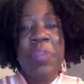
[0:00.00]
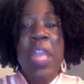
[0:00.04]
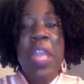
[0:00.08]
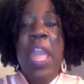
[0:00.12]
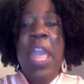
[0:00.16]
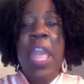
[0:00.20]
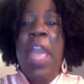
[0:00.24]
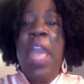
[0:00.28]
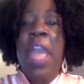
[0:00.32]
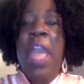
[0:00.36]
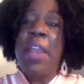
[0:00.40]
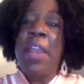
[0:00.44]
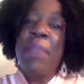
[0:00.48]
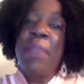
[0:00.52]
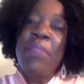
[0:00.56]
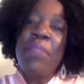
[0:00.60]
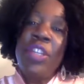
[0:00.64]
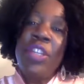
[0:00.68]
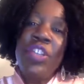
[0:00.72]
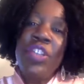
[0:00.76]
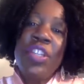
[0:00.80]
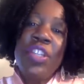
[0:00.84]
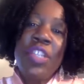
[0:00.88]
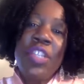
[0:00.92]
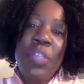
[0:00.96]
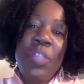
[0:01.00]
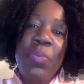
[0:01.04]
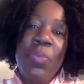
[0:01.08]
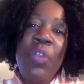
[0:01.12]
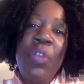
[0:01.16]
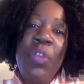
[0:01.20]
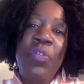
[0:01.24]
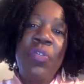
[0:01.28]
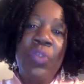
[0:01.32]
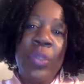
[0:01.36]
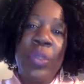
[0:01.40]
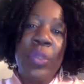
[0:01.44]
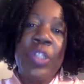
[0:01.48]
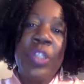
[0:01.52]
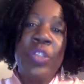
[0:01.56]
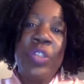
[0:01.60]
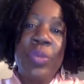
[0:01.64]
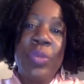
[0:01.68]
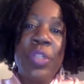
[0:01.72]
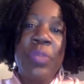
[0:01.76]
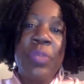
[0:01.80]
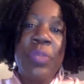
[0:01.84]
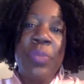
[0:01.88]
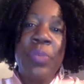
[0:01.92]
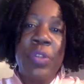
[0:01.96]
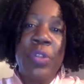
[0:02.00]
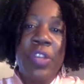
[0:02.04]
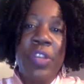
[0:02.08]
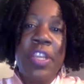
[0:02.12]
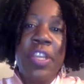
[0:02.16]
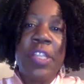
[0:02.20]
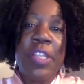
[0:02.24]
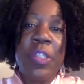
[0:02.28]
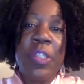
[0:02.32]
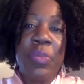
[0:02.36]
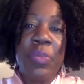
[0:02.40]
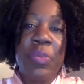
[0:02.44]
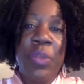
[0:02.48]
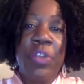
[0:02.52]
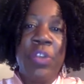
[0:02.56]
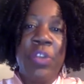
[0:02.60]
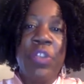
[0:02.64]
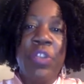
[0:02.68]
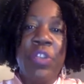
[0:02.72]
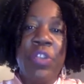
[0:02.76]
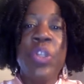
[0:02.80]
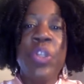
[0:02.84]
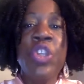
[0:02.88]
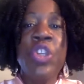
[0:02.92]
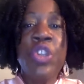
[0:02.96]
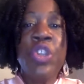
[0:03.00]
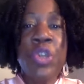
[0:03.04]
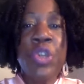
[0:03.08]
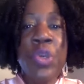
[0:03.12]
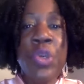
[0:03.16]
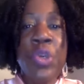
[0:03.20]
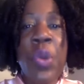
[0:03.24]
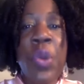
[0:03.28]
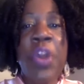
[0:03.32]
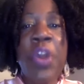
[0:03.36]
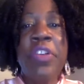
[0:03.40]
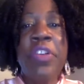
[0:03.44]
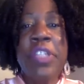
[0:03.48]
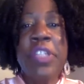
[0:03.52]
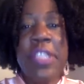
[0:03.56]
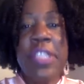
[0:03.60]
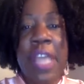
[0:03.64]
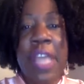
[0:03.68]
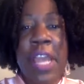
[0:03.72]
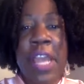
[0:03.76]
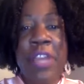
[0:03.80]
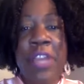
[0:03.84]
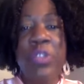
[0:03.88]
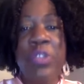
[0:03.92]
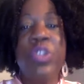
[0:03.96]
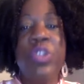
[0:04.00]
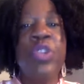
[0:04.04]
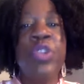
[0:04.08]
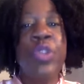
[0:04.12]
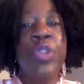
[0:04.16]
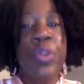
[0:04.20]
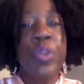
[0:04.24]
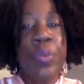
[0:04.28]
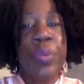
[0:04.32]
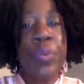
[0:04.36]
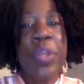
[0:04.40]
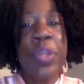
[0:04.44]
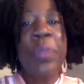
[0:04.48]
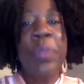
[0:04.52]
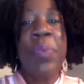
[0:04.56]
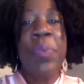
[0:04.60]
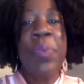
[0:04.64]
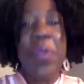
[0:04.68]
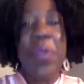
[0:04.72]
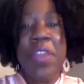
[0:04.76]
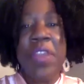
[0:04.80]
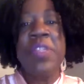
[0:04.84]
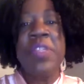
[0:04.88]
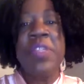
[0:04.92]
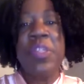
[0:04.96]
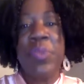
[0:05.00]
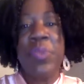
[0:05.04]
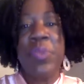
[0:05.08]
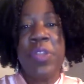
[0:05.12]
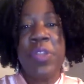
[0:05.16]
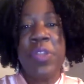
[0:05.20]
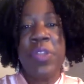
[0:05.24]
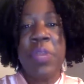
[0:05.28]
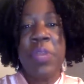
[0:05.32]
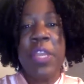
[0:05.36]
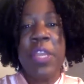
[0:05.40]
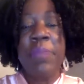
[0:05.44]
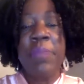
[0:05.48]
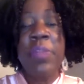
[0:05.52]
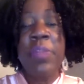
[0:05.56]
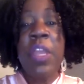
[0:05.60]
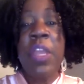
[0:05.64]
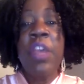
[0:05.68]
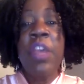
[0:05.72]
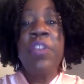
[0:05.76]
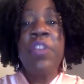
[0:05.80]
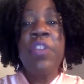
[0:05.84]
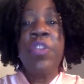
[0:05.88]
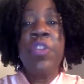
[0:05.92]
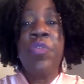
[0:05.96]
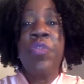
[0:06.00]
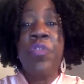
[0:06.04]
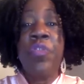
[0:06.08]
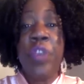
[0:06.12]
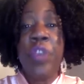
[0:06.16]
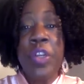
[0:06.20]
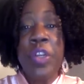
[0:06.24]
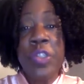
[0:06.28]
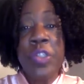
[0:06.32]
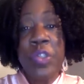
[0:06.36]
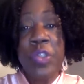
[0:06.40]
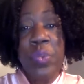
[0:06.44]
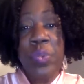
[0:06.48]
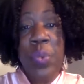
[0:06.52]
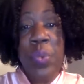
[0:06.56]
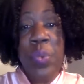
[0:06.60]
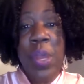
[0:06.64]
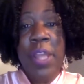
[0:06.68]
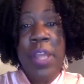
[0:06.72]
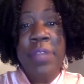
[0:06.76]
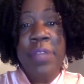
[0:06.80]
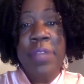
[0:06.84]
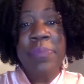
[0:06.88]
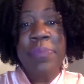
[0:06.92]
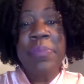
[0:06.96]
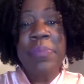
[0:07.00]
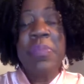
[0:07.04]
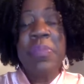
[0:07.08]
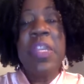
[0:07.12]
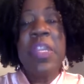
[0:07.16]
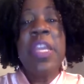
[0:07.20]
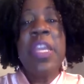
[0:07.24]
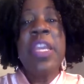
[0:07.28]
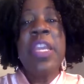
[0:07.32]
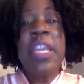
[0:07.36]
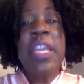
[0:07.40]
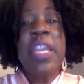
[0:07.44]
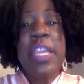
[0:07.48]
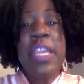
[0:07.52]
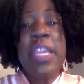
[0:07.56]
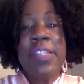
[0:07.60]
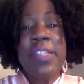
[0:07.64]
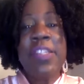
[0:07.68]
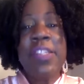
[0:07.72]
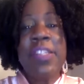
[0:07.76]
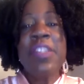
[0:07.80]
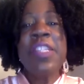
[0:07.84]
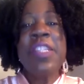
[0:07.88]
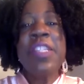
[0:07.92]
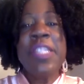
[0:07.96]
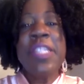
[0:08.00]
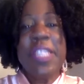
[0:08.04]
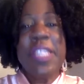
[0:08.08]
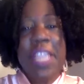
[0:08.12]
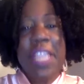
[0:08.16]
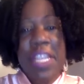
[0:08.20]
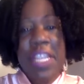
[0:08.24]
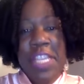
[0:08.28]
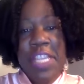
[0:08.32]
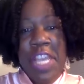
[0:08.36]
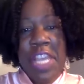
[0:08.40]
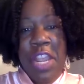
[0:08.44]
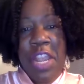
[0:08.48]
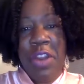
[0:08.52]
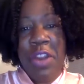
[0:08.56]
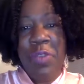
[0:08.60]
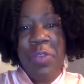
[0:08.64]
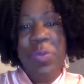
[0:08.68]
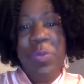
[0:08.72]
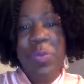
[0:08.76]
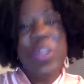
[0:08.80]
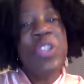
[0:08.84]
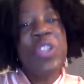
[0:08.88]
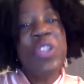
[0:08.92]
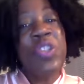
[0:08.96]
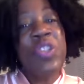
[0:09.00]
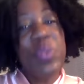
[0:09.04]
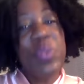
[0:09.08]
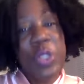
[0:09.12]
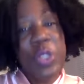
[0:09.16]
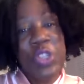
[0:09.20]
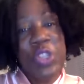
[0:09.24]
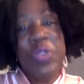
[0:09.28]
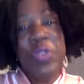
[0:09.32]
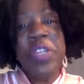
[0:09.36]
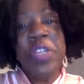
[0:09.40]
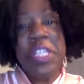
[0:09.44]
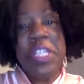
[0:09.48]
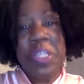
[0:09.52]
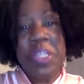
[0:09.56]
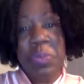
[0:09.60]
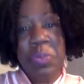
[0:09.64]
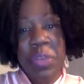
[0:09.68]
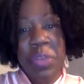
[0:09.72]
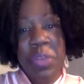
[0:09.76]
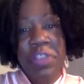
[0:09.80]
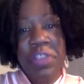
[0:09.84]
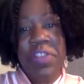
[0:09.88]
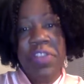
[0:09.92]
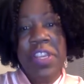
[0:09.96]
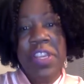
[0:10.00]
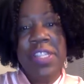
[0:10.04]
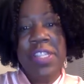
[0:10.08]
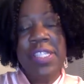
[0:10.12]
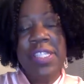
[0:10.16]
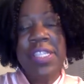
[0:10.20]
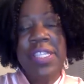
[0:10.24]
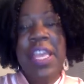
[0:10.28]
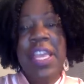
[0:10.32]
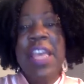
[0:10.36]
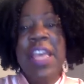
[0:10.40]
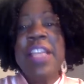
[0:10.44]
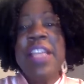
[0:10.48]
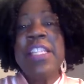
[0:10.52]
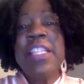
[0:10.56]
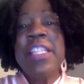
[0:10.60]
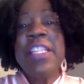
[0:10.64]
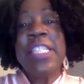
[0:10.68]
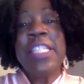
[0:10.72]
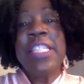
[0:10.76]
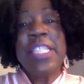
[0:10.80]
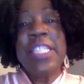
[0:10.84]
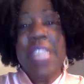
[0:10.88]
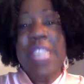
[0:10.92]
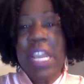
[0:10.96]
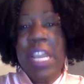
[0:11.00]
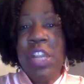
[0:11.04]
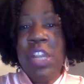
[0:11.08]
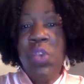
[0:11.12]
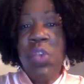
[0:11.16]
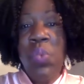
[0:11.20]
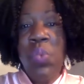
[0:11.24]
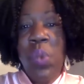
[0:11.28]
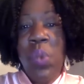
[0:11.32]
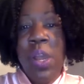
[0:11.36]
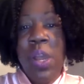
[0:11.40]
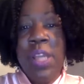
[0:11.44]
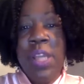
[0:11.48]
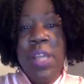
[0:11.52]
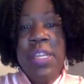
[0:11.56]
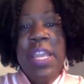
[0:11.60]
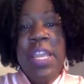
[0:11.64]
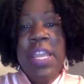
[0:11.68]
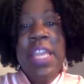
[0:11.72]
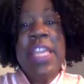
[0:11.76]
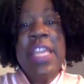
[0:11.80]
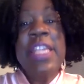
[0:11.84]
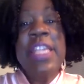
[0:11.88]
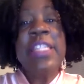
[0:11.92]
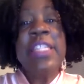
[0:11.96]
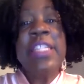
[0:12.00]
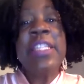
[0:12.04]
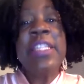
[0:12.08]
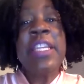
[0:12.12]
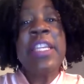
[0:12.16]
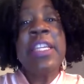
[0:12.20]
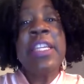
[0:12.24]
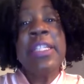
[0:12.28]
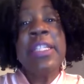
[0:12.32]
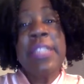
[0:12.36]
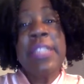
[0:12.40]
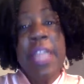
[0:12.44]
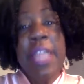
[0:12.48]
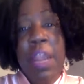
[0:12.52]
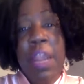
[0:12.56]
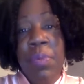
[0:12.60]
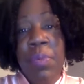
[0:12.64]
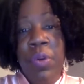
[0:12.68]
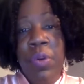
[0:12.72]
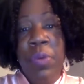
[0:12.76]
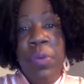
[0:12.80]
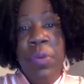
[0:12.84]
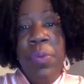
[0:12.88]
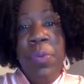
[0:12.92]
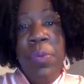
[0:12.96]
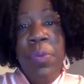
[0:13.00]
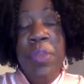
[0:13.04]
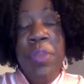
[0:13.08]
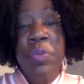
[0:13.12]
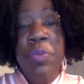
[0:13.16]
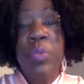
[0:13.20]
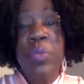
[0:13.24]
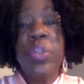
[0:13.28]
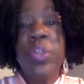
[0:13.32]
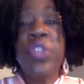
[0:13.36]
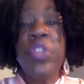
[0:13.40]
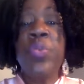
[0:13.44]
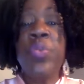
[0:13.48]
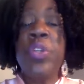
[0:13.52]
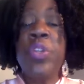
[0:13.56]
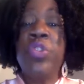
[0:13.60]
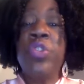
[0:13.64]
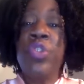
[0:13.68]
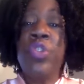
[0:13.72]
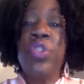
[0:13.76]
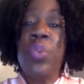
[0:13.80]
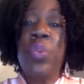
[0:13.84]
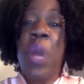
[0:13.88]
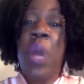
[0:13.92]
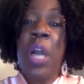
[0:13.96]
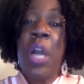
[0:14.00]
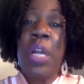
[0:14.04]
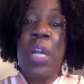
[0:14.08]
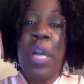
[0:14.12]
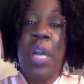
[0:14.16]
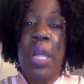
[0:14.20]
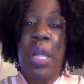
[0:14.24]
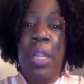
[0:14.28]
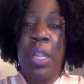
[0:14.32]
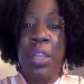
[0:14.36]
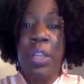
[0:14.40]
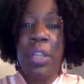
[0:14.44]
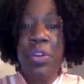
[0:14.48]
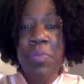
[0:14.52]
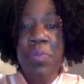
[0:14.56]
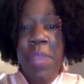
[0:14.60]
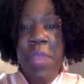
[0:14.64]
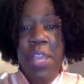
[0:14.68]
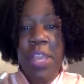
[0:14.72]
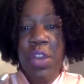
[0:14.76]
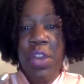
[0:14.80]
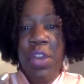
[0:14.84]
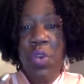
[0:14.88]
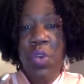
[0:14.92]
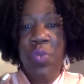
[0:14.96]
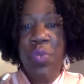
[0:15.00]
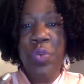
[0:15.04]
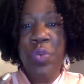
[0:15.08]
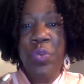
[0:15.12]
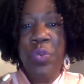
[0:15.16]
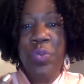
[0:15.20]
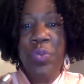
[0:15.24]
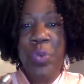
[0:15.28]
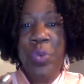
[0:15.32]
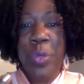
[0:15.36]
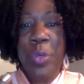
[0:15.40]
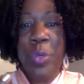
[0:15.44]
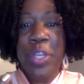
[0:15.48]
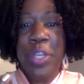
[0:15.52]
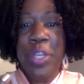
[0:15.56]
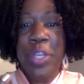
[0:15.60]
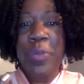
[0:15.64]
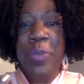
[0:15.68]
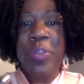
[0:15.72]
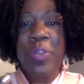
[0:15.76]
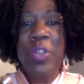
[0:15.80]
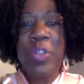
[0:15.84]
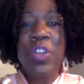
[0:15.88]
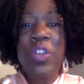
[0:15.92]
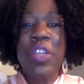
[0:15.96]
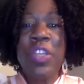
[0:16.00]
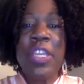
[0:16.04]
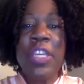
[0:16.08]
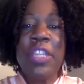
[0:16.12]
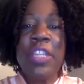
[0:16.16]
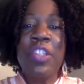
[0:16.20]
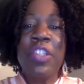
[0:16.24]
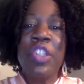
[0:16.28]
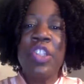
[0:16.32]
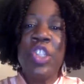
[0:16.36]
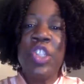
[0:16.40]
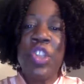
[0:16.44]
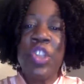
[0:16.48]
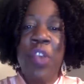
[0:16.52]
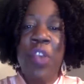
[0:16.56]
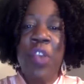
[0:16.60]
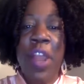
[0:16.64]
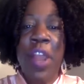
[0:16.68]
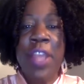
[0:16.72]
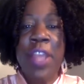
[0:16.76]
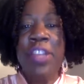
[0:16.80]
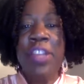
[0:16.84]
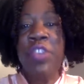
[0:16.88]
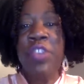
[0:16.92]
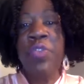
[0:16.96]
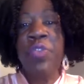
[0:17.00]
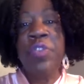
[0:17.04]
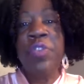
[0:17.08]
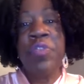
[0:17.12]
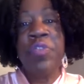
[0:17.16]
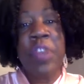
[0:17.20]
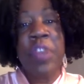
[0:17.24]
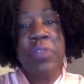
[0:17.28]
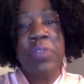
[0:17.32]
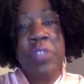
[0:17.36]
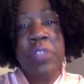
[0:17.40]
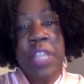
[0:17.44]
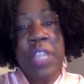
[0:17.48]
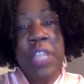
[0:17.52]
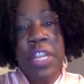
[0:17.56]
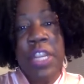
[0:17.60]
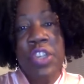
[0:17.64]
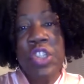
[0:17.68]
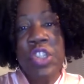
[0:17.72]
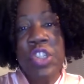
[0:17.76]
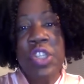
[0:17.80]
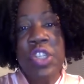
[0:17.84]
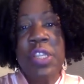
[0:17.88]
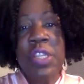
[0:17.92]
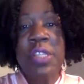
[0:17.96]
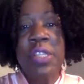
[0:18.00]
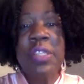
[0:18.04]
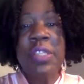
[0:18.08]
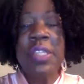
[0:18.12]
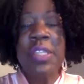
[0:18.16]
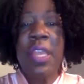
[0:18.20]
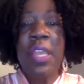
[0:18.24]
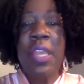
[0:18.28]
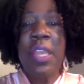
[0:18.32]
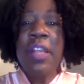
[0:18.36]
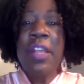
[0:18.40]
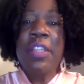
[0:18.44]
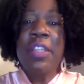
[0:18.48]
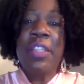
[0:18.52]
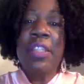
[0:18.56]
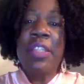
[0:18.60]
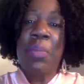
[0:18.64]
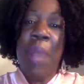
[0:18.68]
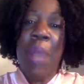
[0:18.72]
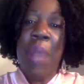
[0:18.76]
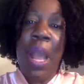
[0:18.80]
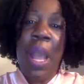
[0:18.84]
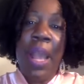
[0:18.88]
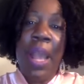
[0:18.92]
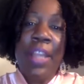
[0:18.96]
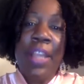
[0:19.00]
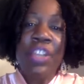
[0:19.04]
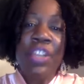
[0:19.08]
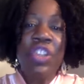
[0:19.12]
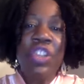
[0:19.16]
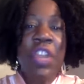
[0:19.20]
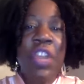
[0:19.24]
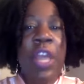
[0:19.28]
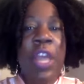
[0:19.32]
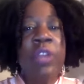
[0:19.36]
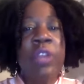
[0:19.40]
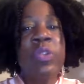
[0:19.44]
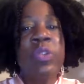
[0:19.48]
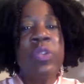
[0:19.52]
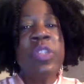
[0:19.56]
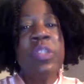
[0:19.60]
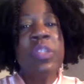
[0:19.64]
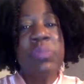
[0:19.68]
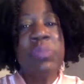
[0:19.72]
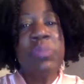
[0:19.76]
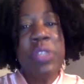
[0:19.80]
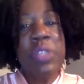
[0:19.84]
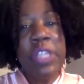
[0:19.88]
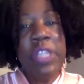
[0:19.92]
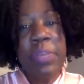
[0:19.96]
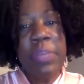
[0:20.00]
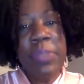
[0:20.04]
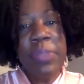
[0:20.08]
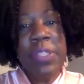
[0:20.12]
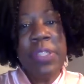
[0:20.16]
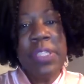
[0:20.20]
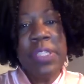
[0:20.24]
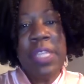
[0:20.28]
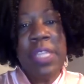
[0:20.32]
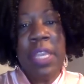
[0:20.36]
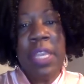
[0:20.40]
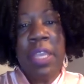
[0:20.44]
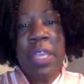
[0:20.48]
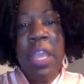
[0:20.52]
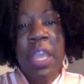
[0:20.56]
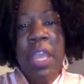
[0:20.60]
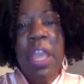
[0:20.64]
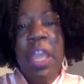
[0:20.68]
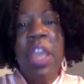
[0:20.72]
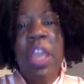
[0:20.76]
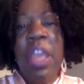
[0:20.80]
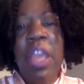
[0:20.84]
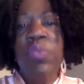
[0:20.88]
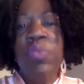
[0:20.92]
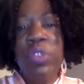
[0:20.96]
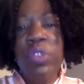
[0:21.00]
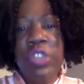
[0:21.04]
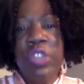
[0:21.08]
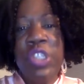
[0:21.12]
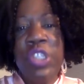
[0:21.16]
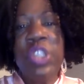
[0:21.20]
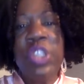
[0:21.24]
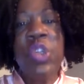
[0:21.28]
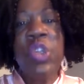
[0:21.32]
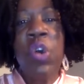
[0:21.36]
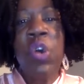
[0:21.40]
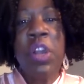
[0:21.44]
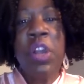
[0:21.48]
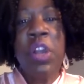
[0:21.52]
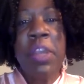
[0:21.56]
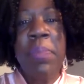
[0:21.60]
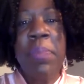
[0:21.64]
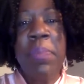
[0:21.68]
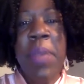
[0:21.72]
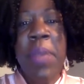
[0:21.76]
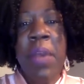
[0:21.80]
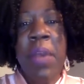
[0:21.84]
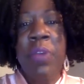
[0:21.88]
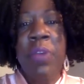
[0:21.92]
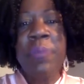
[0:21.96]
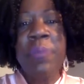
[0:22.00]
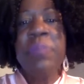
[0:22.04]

And I mentioned this before doing a beauty experience, but you are entitled to 3 appointments with me. The first one is the skincare, which is what you experienced. The second one is the glamour appointment, which we'll do a color makeover for you. So you get to try different foundations, some eyeshadow, some lipstick, and we'll just talk about